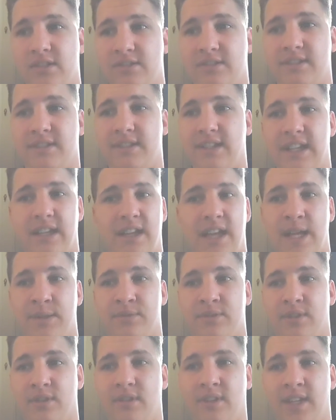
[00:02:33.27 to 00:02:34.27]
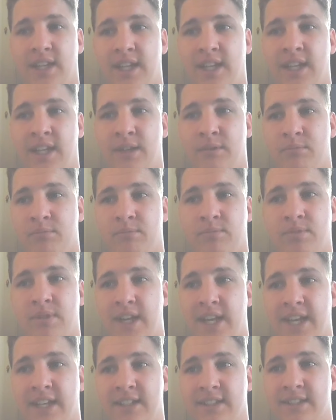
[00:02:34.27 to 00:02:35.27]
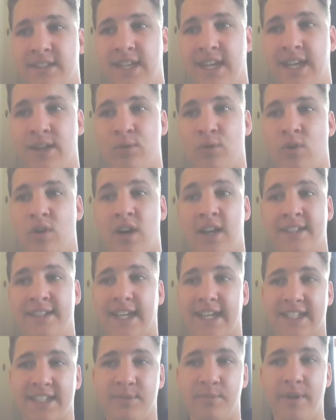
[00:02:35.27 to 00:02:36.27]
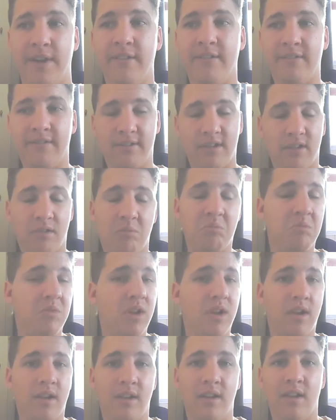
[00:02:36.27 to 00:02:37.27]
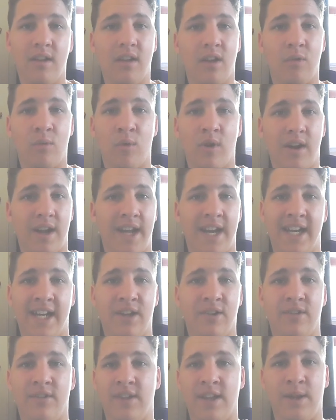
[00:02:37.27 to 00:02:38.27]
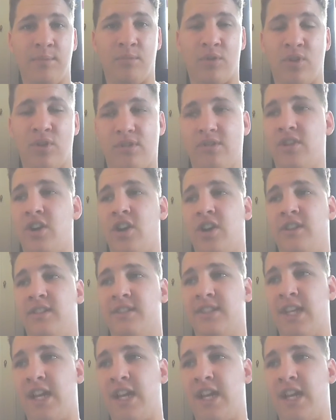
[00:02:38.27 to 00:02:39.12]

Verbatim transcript: Just absolutely played insane, or Isaac Smith. Well, any of them could have got it.